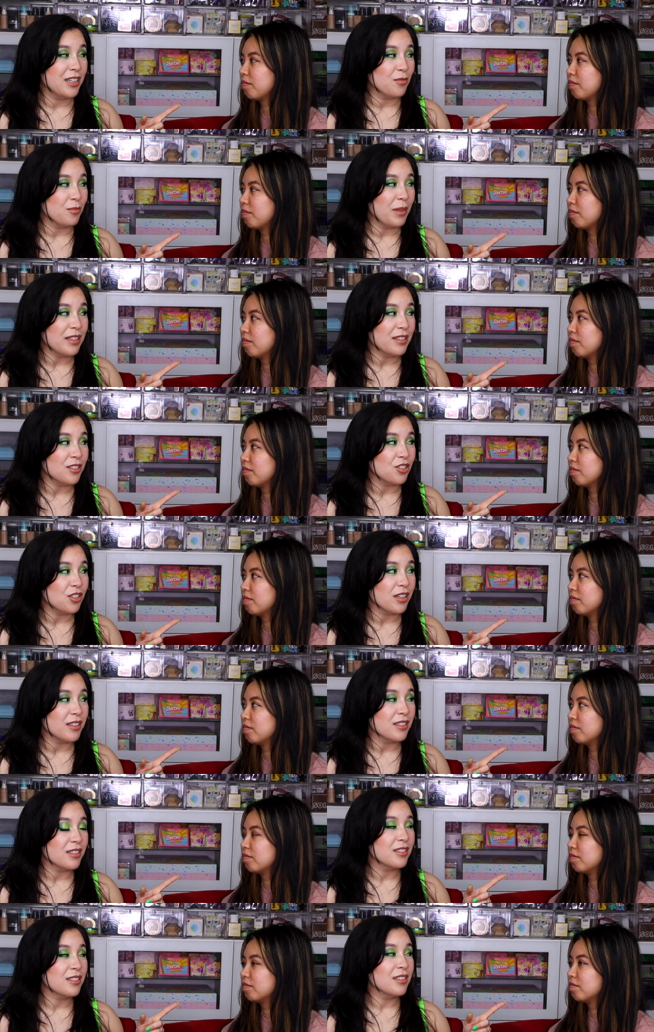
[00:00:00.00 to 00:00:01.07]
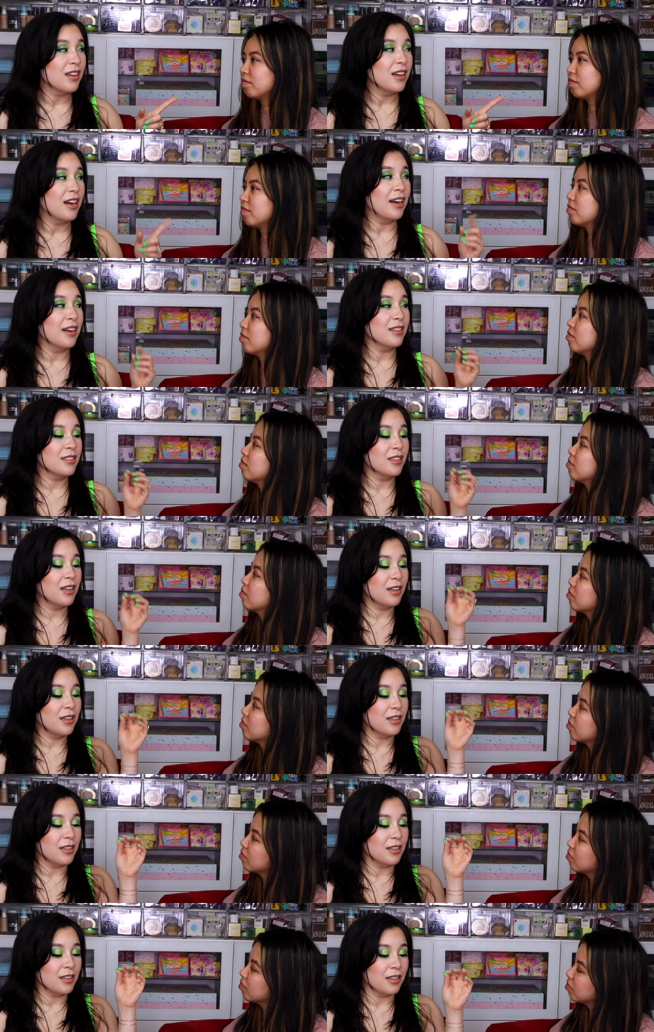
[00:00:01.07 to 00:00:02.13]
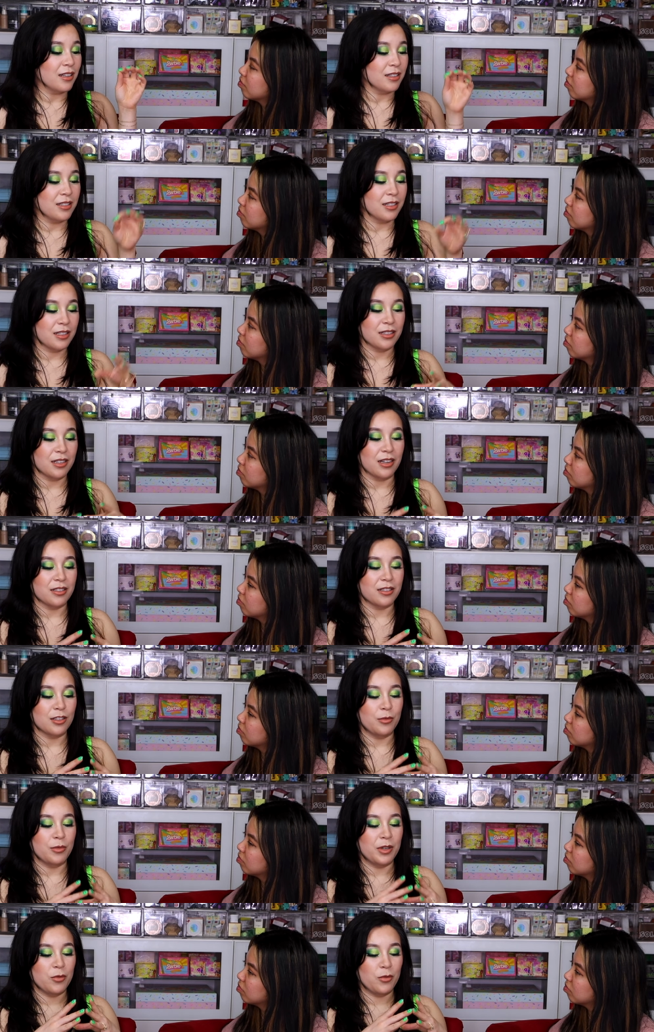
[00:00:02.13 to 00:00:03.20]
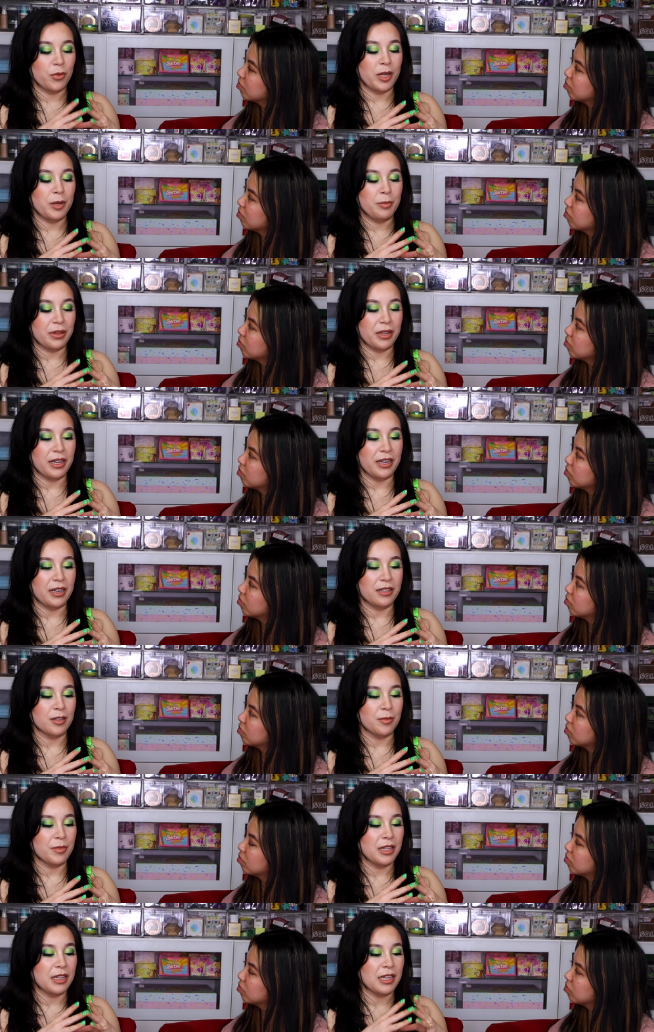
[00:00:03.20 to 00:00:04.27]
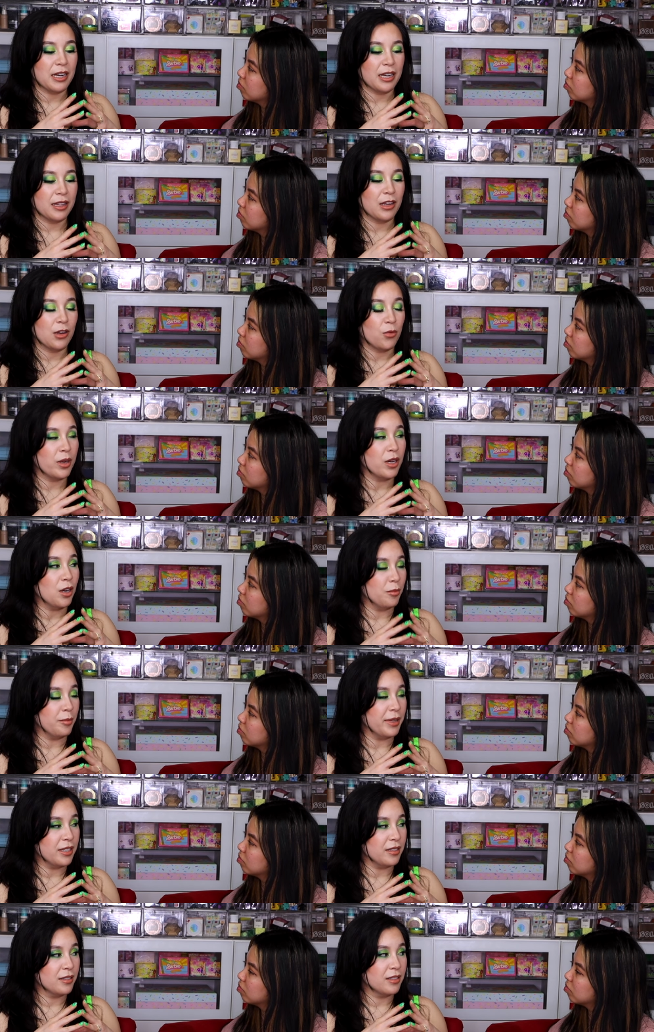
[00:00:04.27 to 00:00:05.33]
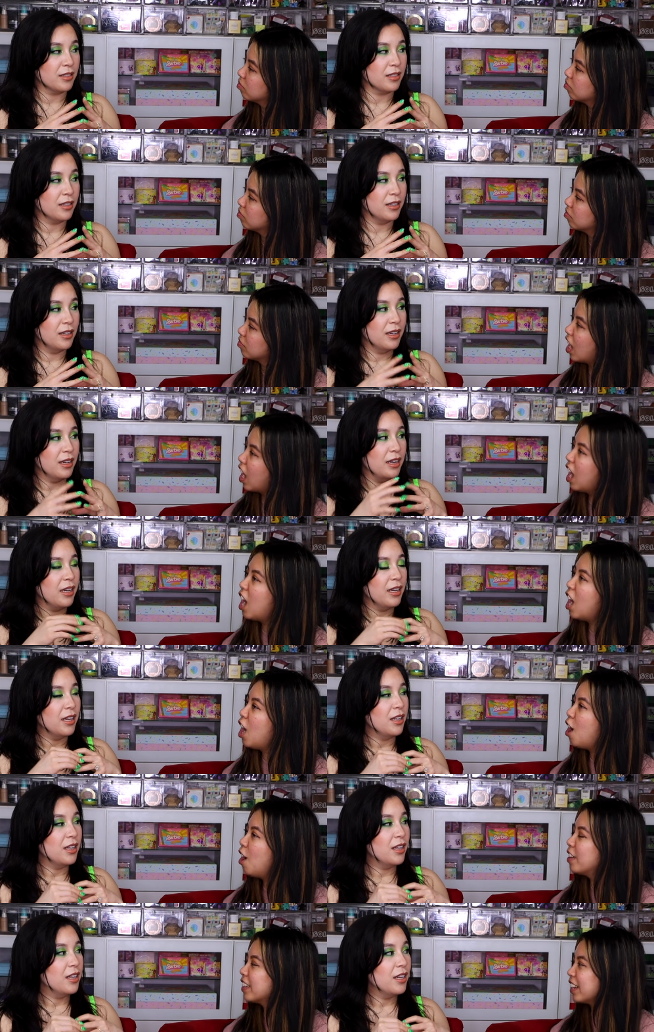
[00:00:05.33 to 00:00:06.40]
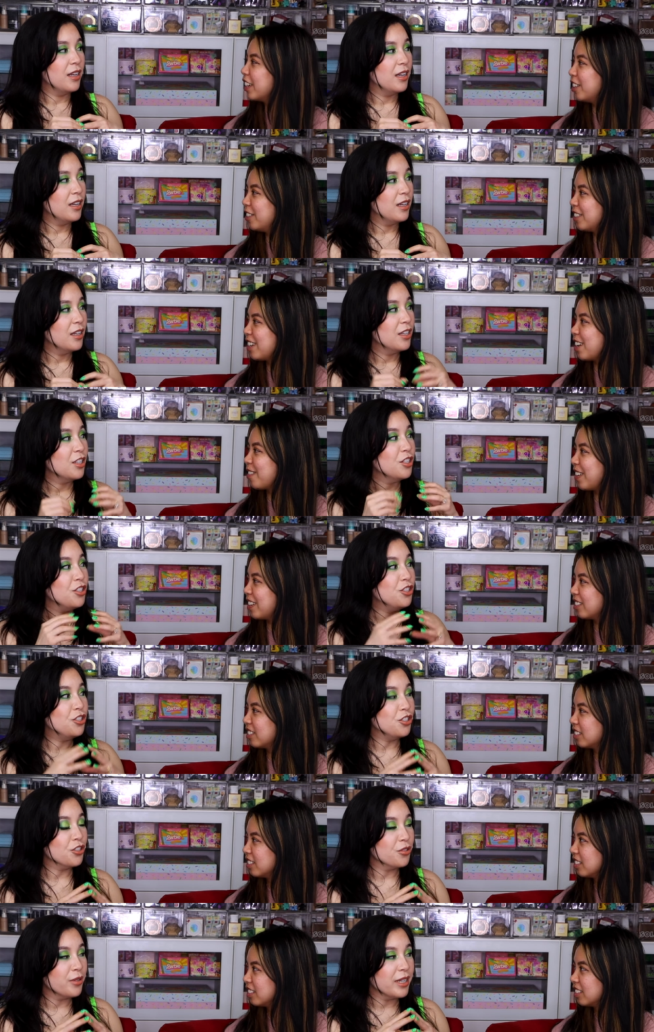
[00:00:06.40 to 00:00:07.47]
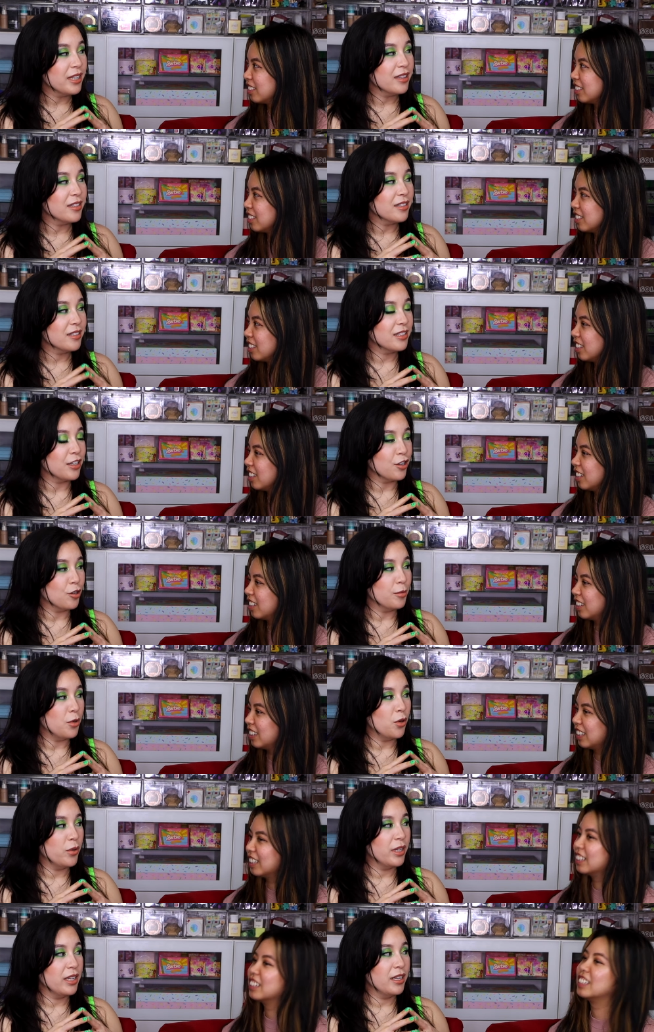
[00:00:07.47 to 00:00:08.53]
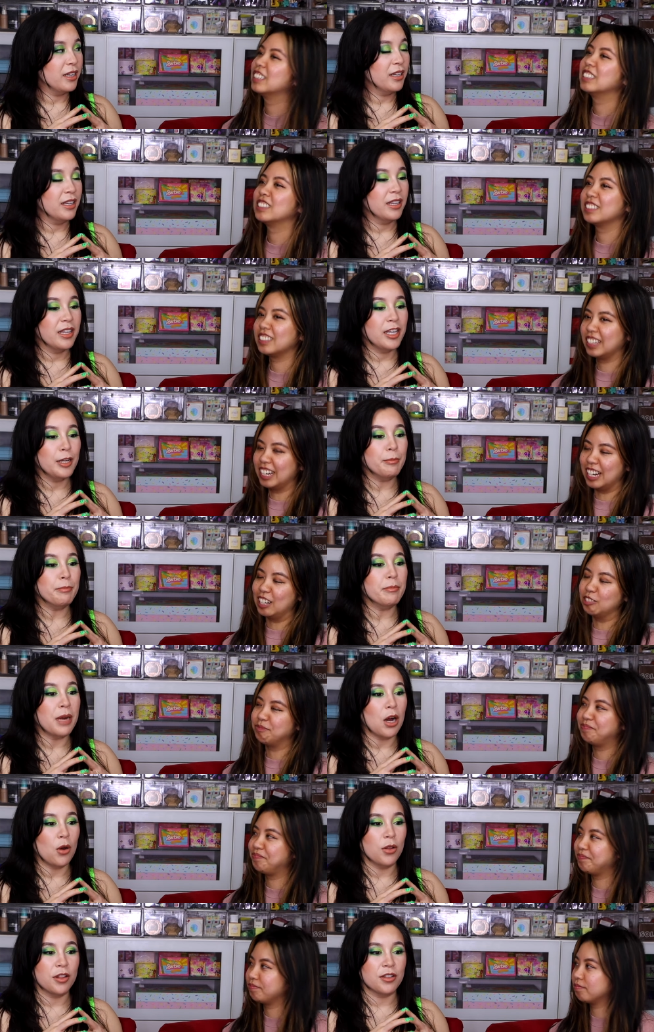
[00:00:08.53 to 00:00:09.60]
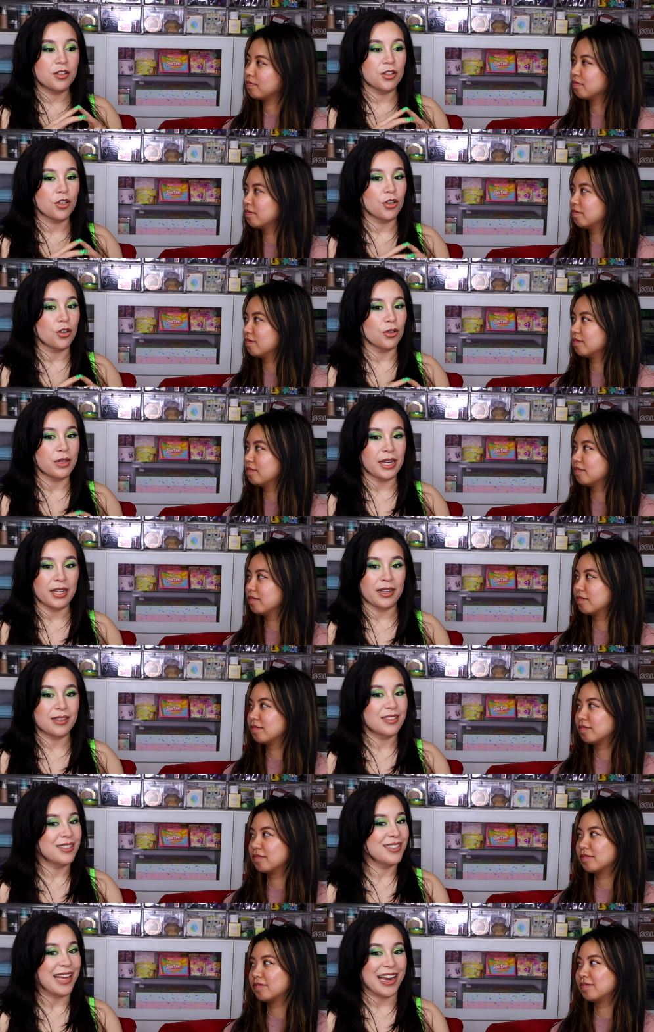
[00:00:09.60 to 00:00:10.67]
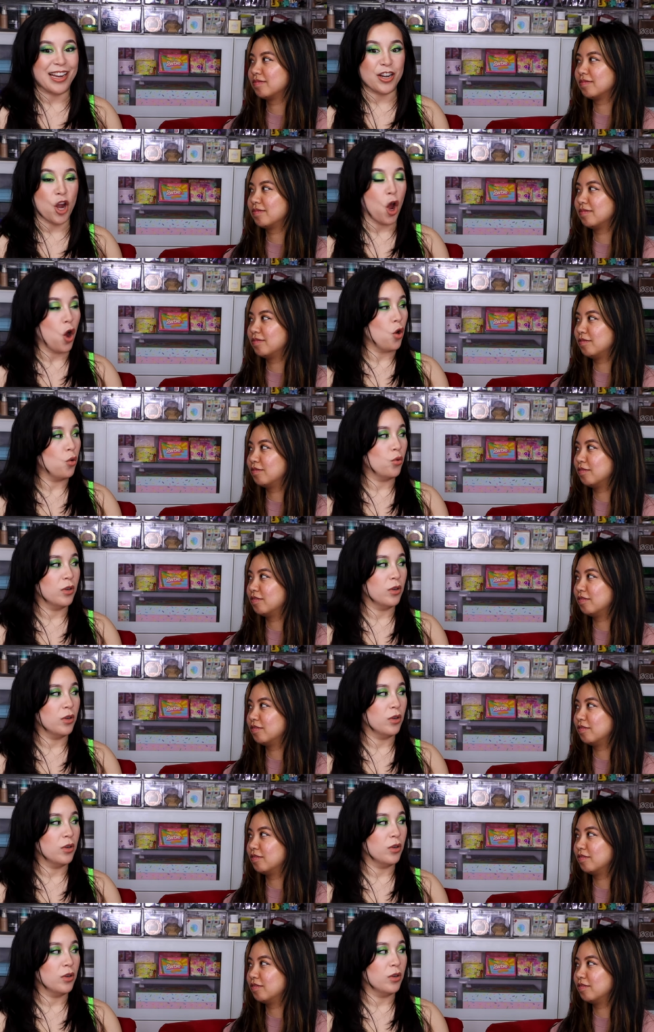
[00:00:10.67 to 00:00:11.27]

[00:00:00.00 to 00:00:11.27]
Speaker 1: of messages, I saw um, a TikTok, someone replayed something that I think we all missed.
Speaker 2: Oh, I think I know what you're talking about.
Speaker 1: During the ceremony, he yeah. mouthed to her, like, say no.